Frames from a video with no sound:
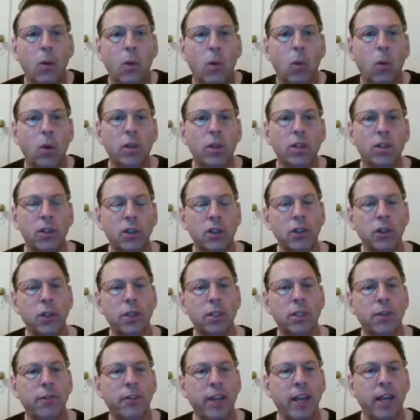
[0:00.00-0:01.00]
What is the
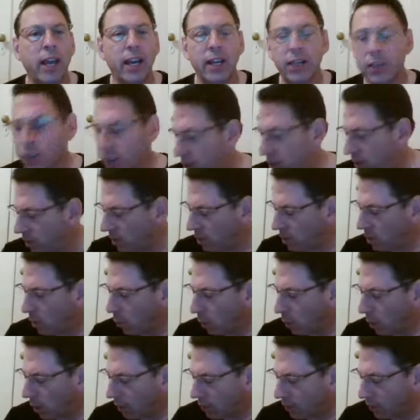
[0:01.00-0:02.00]
justification?
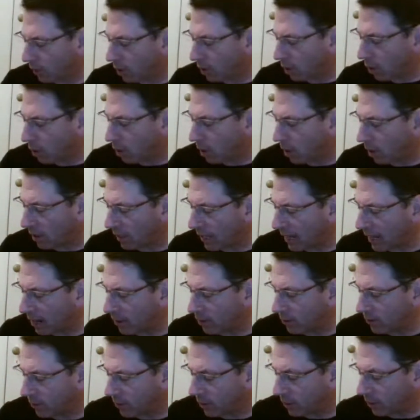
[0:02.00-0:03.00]
Well, the law
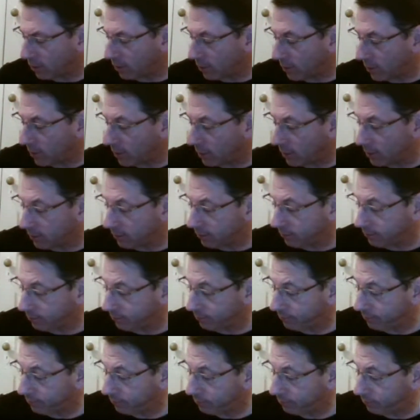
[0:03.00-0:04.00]
allows it. Well,
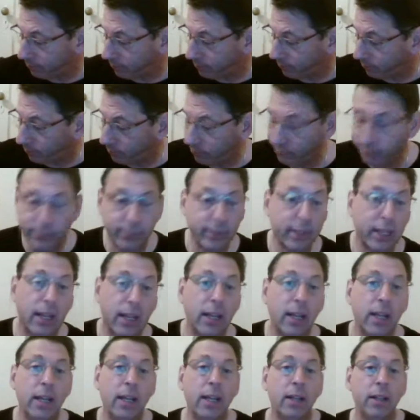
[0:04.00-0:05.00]

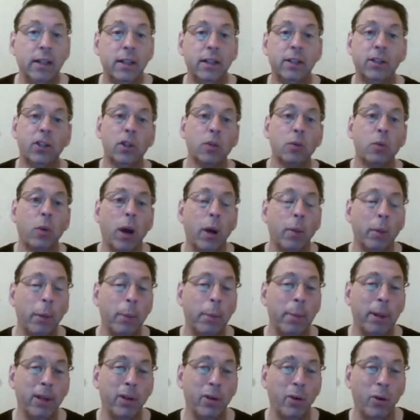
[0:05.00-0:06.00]
this is why we
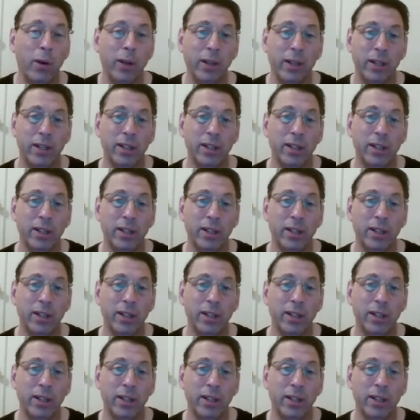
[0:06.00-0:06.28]
Bitcoin.